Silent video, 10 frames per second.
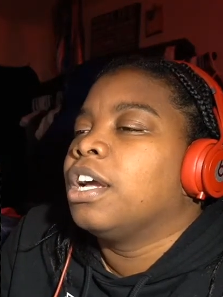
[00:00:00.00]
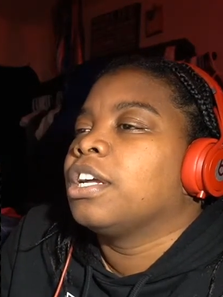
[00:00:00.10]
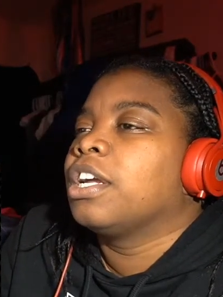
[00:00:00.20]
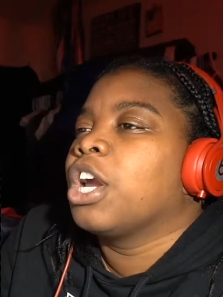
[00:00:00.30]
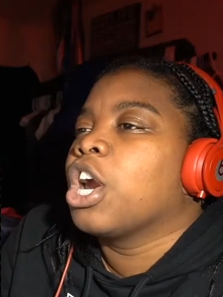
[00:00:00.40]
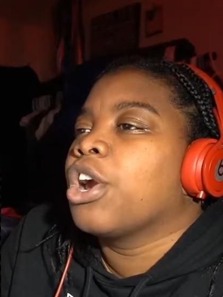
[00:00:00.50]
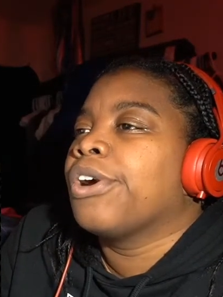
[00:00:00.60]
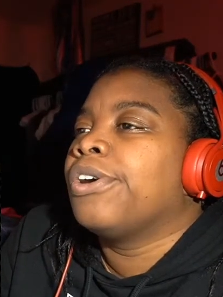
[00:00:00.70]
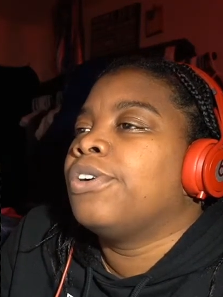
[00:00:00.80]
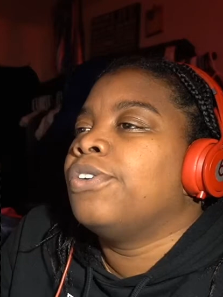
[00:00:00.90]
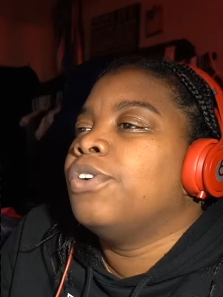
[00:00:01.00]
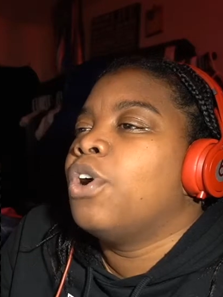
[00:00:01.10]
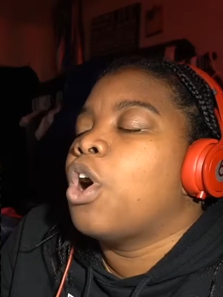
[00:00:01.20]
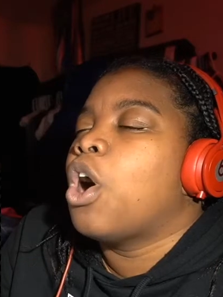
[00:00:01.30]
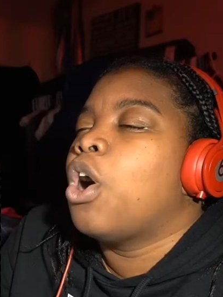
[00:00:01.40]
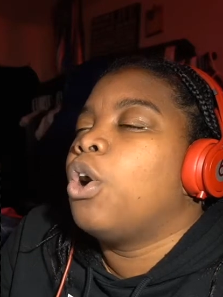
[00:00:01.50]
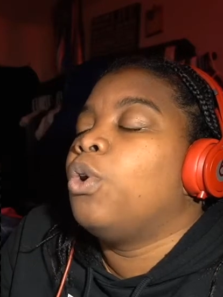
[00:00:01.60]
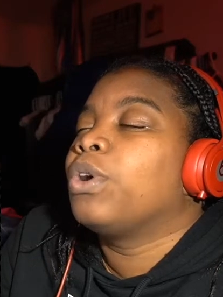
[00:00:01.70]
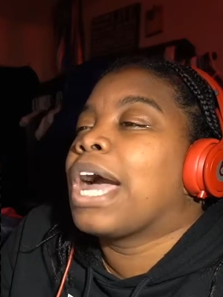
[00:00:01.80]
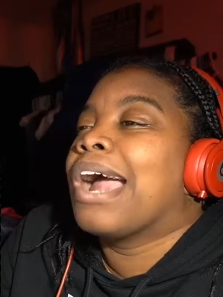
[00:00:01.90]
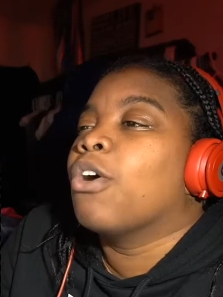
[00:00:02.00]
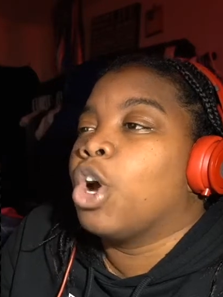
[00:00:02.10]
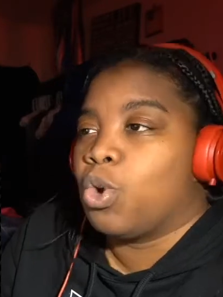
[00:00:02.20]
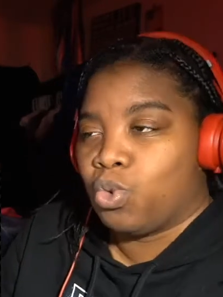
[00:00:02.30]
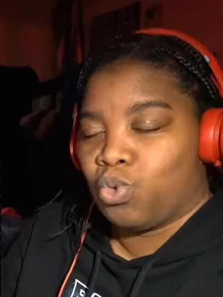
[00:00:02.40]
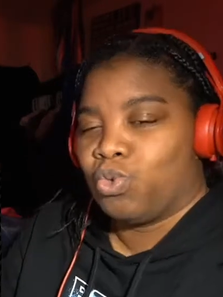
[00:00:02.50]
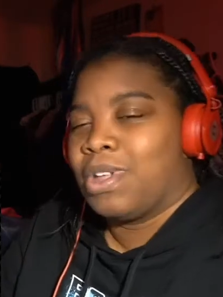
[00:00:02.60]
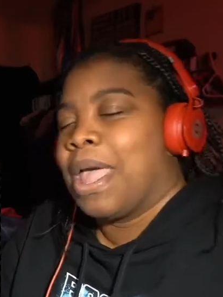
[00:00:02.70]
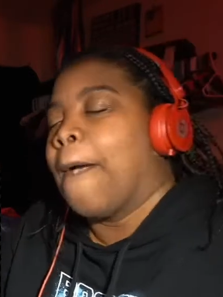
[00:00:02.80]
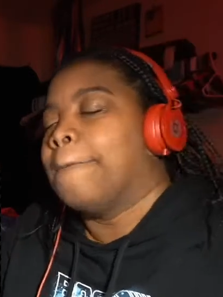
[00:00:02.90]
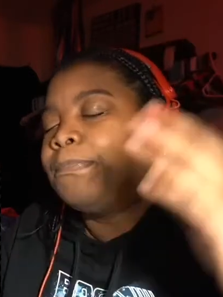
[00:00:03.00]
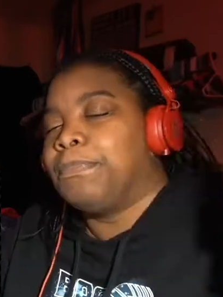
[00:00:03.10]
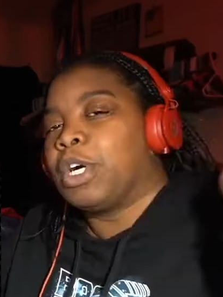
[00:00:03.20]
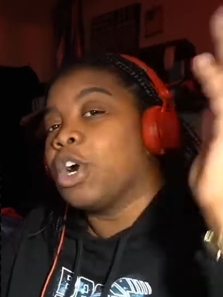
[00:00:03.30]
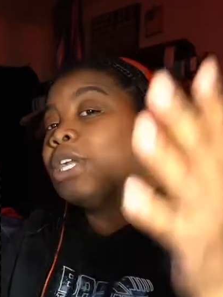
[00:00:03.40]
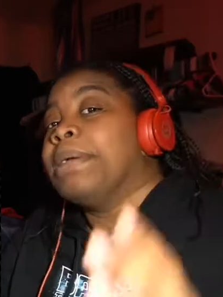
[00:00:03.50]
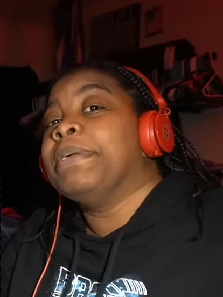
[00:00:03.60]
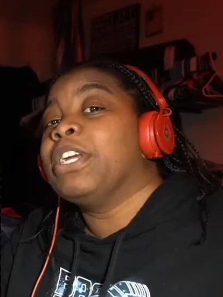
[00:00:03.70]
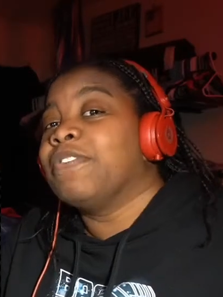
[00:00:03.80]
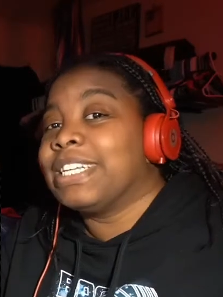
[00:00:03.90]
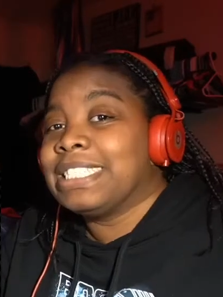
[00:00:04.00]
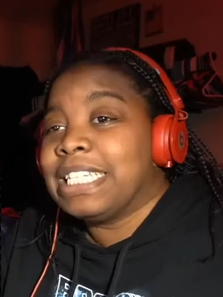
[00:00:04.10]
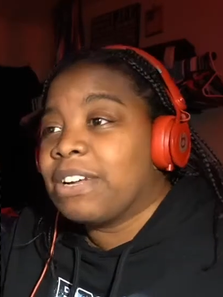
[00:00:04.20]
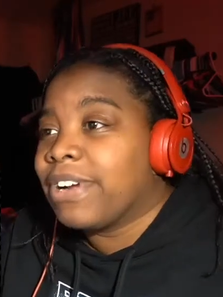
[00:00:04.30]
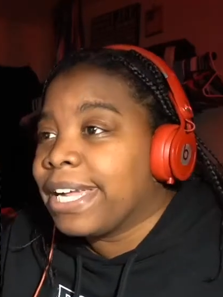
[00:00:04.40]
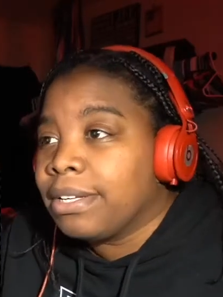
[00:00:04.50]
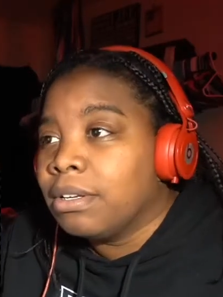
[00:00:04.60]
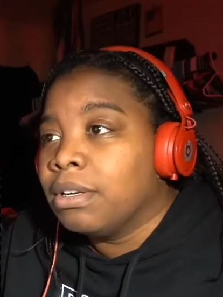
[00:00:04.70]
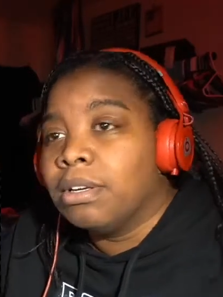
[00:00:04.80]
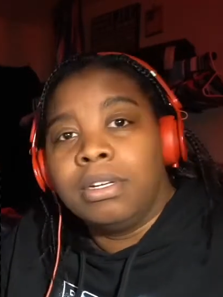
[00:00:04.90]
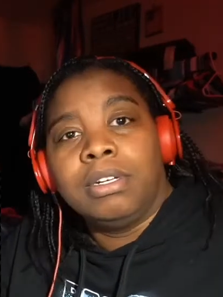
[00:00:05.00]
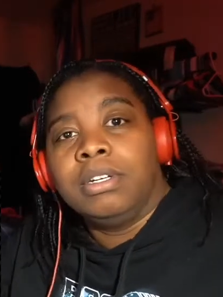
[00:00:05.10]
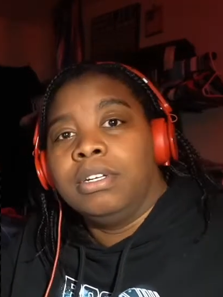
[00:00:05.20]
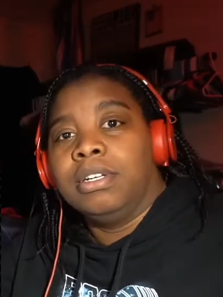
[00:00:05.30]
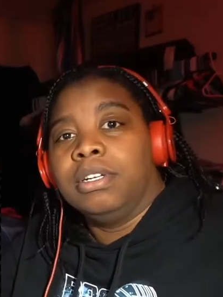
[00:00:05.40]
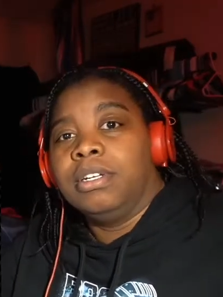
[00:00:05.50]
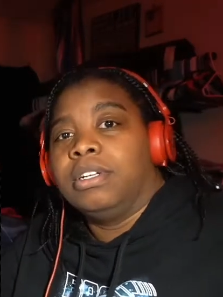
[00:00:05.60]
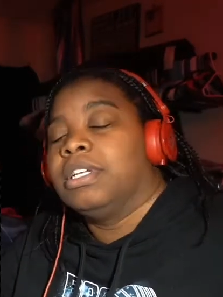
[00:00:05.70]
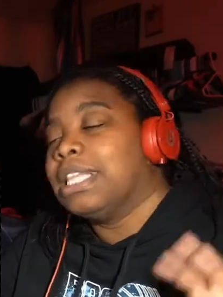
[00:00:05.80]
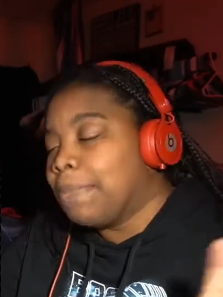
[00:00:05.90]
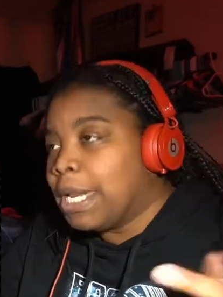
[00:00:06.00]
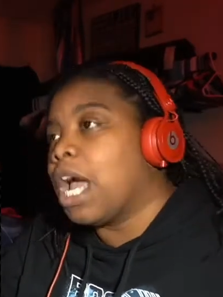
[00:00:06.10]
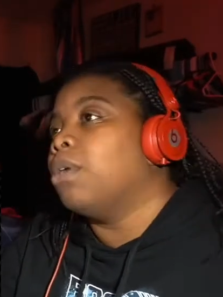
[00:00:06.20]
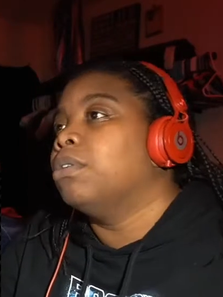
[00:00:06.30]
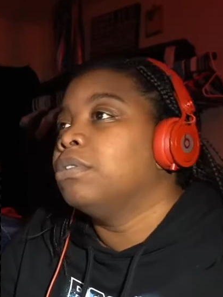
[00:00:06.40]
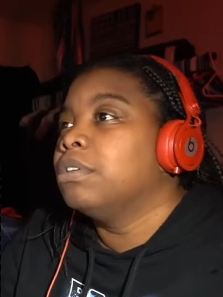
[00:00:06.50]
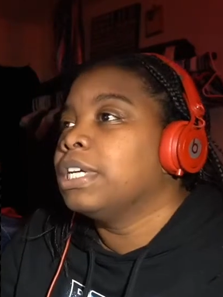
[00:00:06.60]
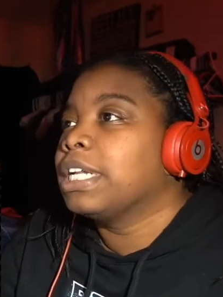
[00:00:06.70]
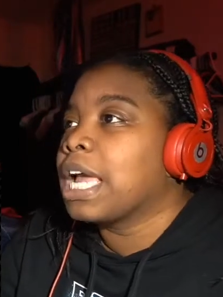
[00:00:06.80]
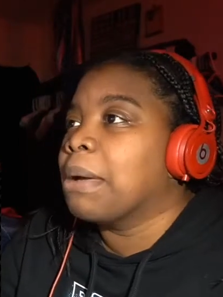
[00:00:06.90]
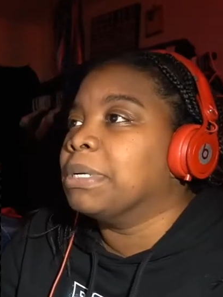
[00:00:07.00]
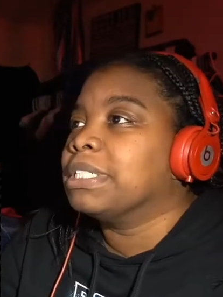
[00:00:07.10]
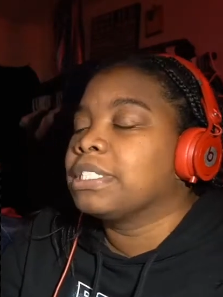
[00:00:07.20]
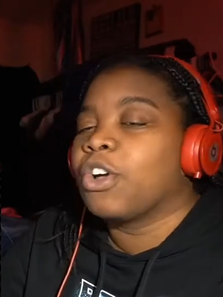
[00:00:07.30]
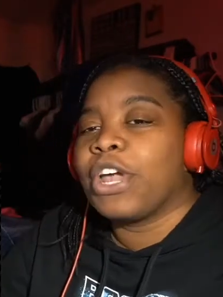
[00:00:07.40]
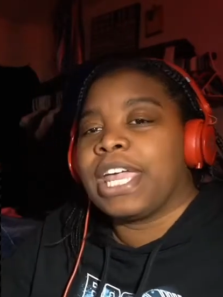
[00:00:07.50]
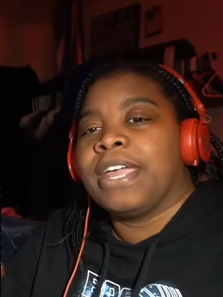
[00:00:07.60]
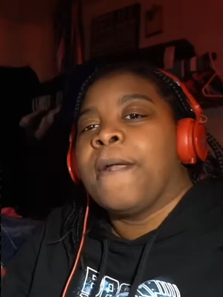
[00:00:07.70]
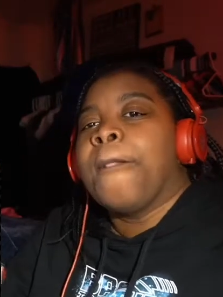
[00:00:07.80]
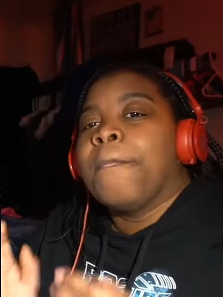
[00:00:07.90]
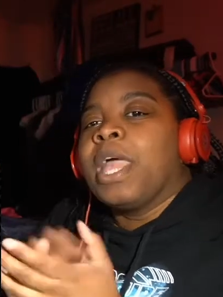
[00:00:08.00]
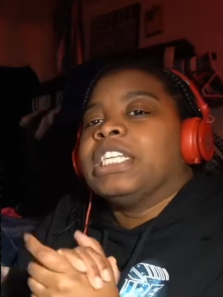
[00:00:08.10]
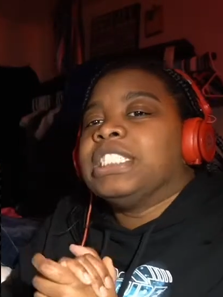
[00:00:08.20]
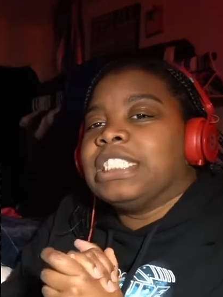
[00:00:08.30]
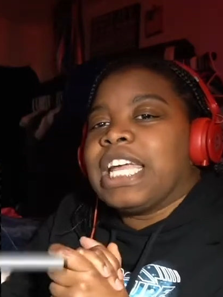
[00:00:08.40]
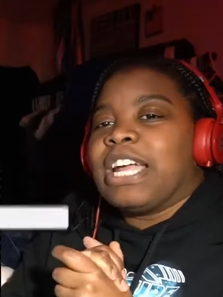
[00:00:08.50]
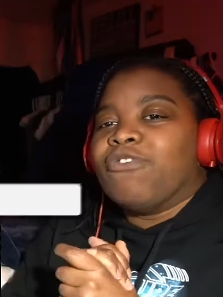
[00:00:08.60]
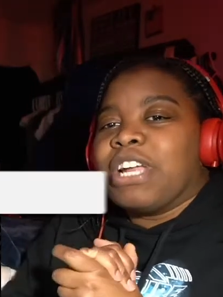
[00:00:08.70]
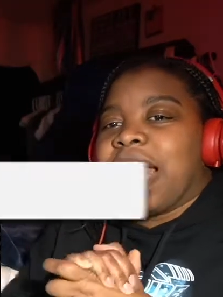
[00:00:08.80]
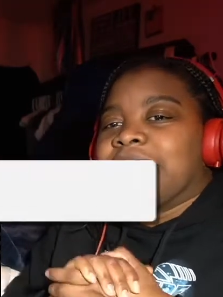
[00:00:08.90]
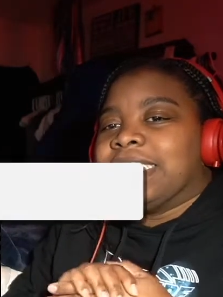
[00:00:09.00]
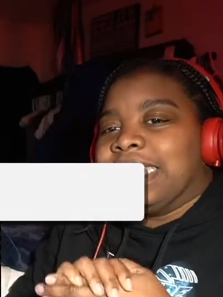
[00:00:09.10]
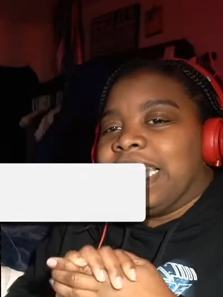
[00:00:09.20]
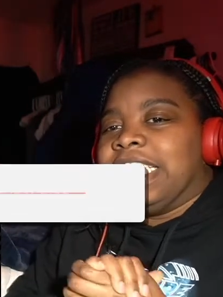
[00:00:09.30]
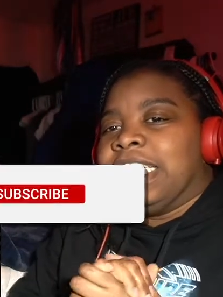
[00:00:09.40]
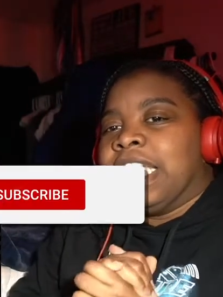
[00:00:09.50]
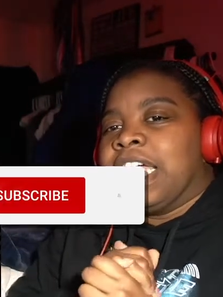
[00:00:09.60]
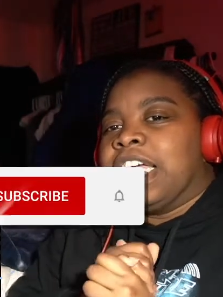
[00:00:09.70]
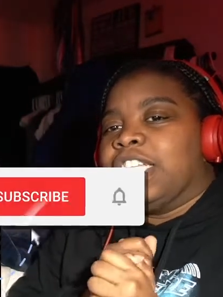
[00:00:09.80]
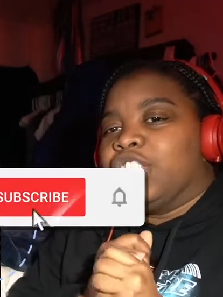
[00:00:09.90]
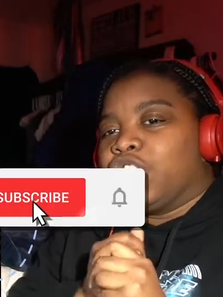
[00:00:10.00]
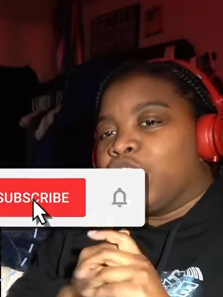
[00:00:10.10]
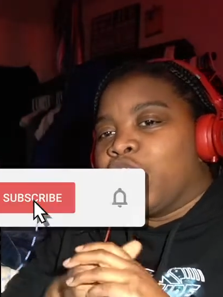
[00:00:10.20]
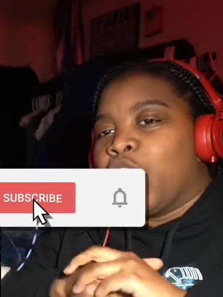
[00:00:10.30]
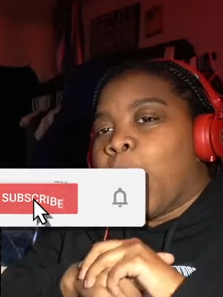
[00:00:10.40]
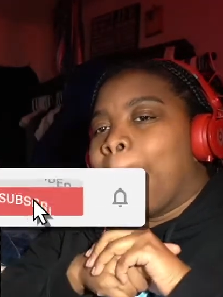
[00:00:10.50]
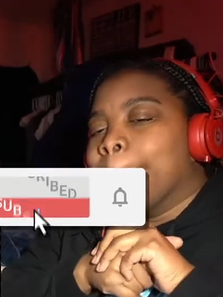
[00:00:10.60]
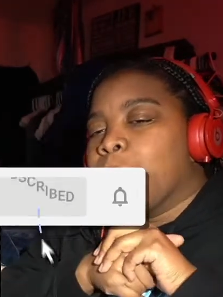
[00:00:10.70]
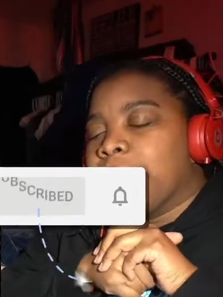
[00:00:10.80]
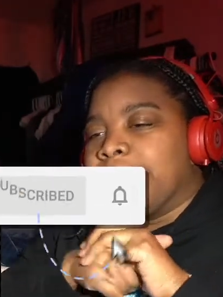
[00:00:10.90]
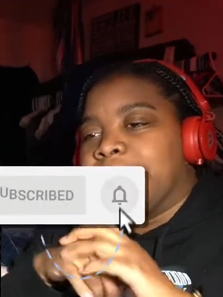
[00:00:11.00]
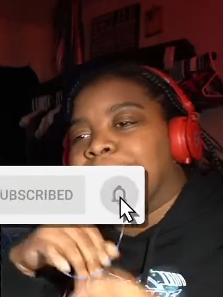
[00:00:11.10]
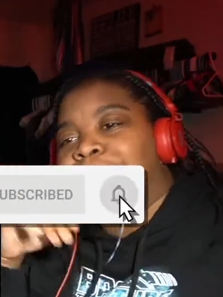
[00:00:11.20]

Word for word: Carol Ogaro. Girl, let me know if I said that right. Let me know in the comments. Go ahead. She said, react to Lady Leshurr Brenda.